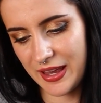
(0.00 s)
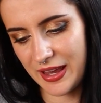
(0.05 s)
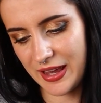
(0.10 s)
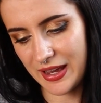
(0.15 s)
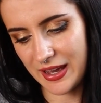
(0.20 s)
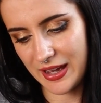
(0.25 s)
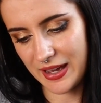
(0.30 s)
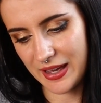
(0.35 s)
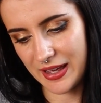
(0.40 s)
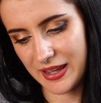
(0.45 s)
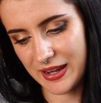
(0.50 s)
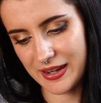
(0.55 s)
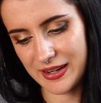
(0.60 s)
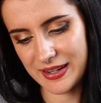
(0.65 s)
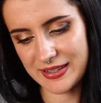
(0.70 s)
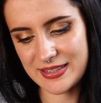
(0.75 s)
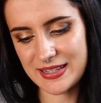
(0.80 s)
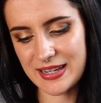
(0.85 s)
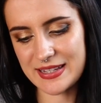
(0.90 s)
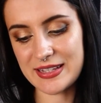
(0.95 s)
And
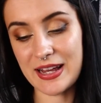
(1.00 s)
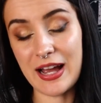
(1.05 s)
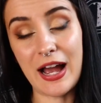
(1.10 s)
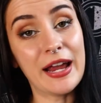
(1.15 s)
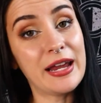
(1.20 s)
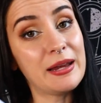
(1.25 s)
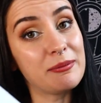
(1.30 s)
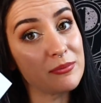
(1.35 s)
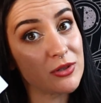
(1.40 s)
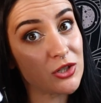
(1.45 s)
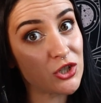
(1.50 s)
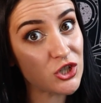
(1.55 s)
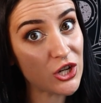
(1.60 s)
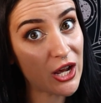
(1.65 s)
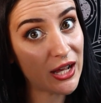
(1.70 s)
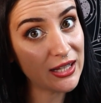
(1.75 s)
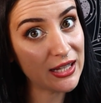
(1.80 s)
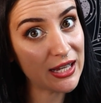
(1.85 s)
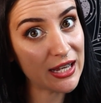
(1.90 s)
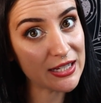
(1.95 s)
it says, I am
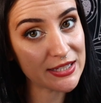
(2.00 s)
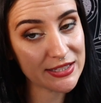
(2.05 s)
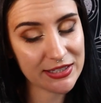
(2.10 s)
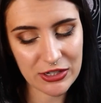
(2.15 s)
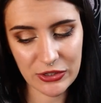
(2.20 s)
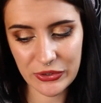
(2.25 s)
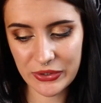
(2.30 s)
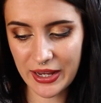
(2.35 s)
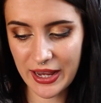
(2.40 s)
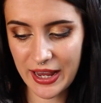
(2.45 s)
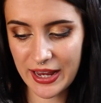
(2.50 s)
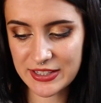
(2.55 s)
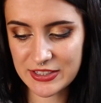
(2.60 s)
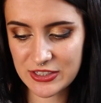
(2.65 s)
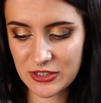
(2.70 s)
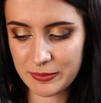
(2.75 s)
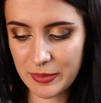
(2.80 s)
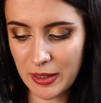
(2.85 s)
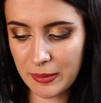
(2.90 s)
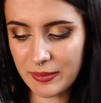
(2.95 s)
jealous. Okay,
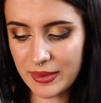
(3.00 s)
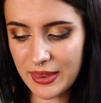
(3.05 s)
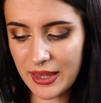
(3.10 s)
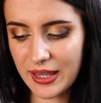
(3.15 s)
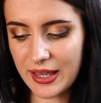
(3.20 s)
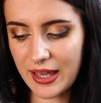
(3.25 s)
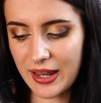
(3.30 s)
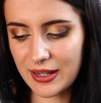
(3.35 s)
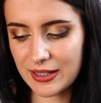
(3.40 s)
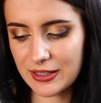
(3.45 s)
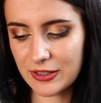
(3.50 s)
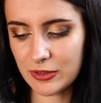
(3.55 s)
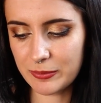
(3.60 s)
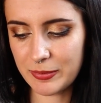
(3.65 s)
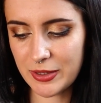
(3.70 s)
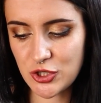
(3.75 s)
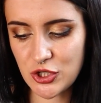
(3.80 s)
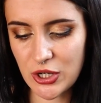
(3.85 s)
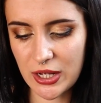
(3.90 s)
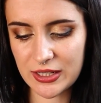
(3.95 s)
so maybe they get a little
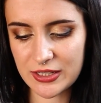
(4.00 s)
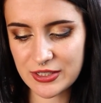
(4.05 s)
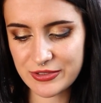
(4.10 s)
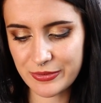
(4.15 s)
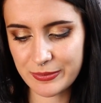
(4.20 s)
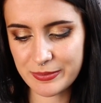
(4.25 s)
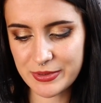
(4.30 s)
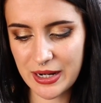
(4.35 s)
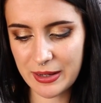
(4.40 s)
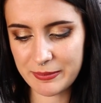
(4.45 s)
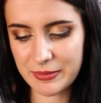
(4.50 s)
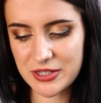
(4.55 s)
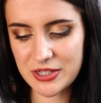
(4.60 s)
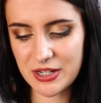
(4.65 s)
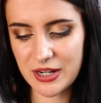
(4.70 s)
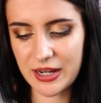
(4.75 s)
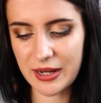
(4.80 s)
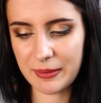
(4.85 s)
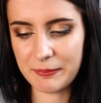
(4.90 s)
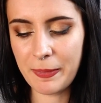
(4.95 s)
bit jealous from time to
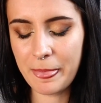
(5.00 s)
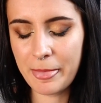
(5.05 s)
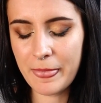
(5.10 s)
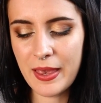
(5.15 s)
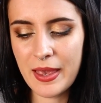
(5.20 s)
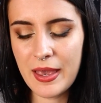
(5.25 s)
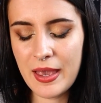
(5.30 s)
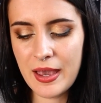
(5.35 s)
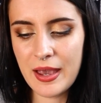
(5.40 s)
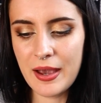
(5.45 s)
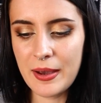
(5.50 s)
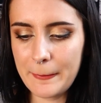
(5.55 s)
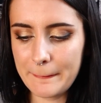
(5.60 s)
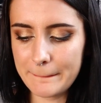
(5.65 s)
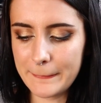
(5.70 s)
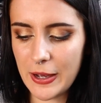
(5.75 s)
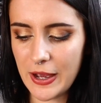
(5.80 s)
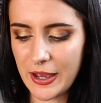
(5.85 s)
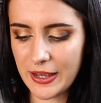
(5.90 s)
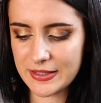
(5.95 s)
time,
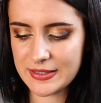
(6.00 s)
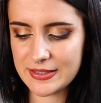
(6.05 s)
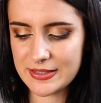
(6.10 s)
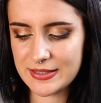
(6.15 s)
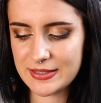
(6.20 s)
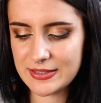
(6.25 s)
but